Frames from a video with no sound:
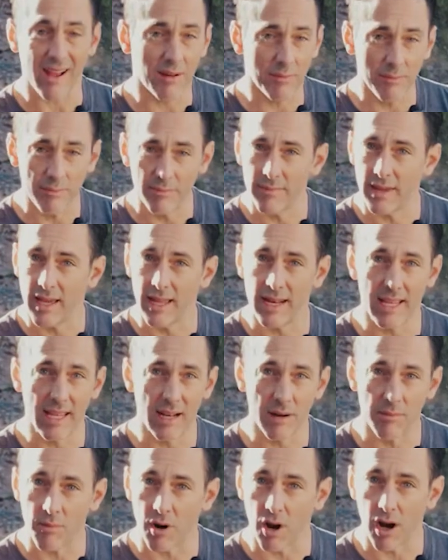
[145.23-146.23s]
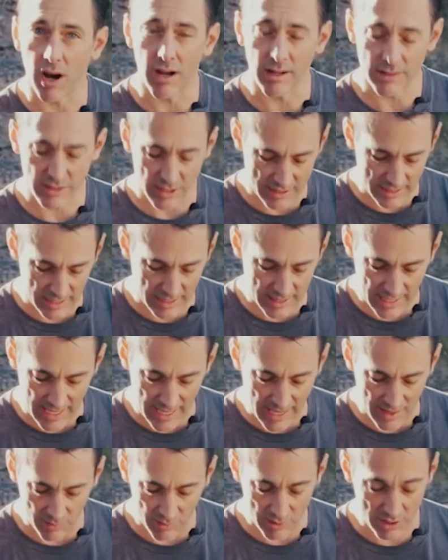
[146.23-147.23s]
them and eat them raw, just like
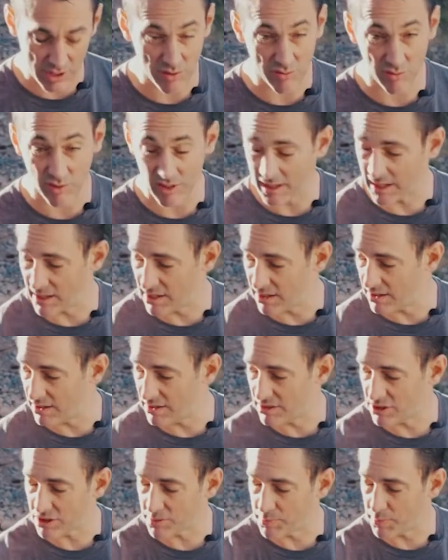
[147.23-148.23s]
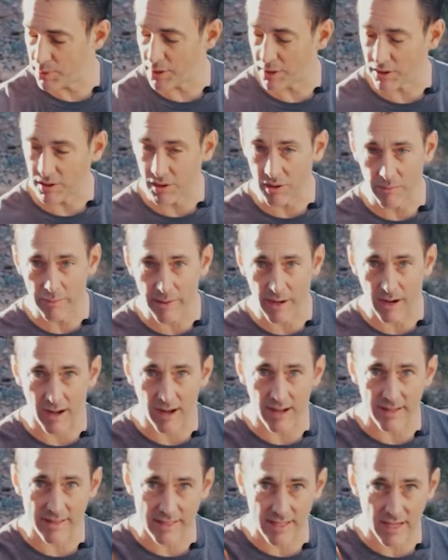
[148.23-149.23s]
that, which is really good. Just put a little bit of
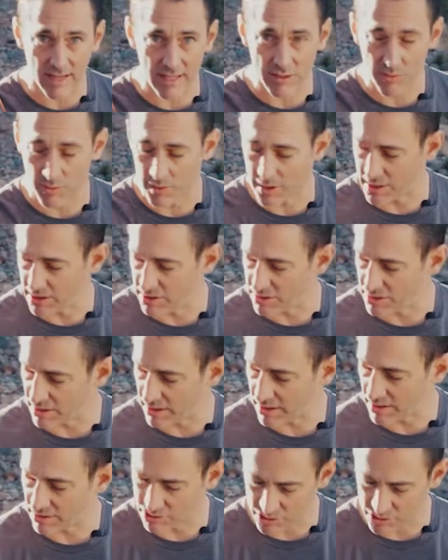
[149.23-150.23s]
hot sauce. We're gonna use a little